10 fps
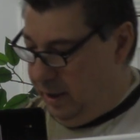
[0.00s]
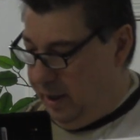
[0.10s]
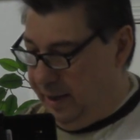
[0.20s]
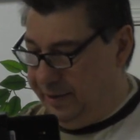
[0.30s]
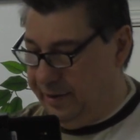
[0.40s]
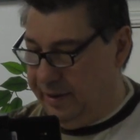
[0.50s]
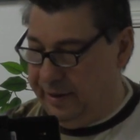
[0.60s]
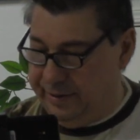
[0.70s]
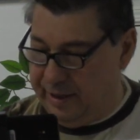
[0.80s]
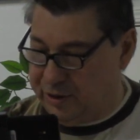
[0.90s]
And
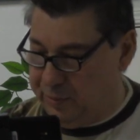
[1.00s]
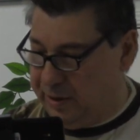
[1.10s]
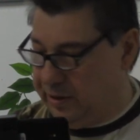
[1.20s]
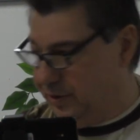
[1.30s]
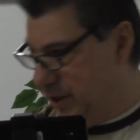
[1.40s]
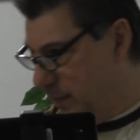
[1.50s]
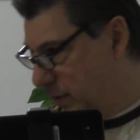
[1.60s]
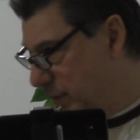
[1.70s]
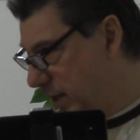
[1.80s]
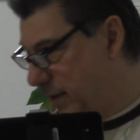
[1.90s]
uh, next week you'll tell me
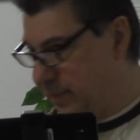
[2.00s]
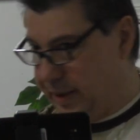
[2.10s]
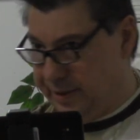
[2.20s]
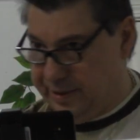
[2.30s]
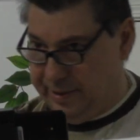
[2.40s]
what that means.